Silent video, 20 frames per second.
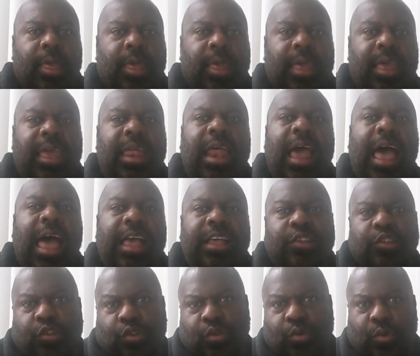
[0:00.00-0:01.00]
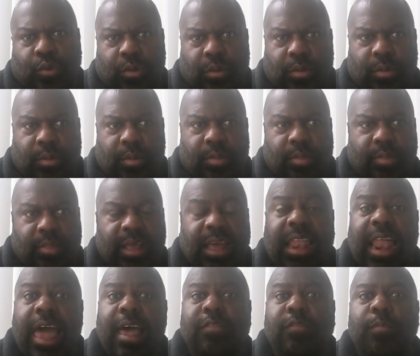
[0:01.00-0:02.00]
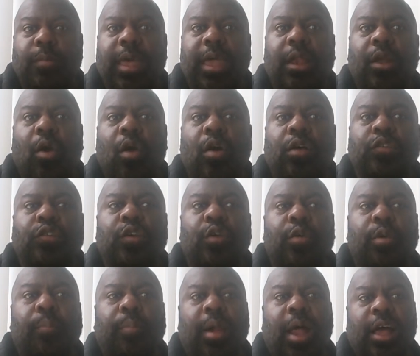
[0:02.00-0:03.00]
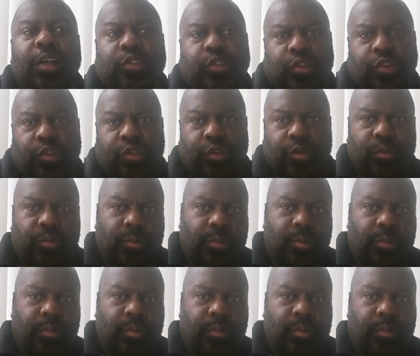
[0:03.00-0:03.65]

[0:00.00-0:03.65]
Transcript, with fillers: in high school. The classmate calls her a prostitute.